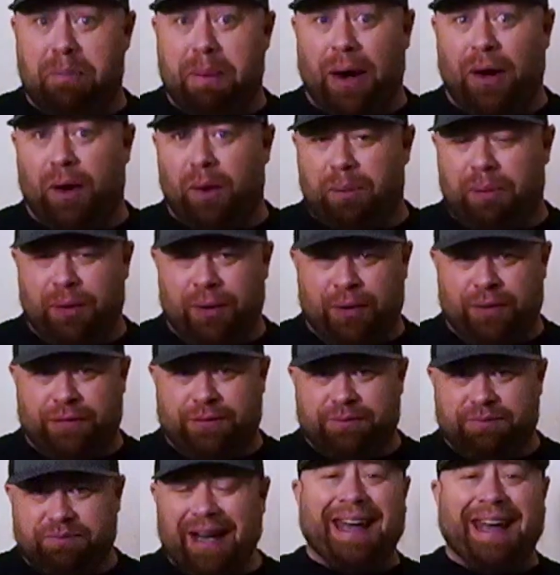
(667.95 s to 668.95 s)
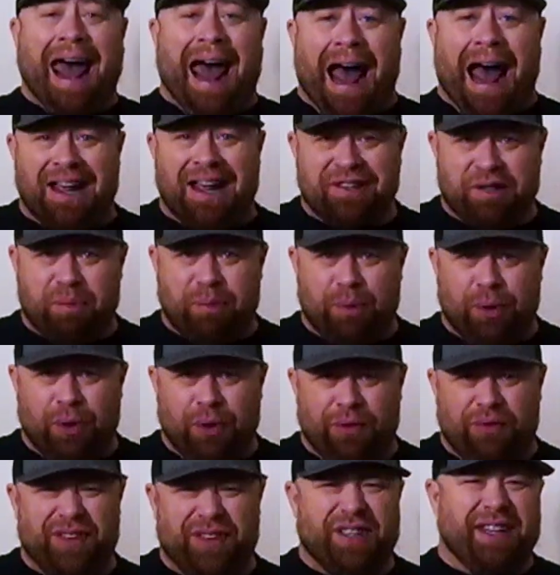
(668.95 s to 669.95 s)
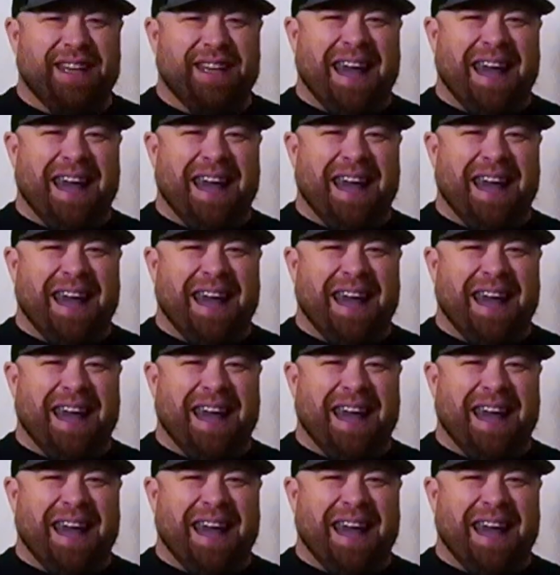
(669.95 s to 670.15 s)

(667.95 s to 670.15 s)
barrel proof, cask strength,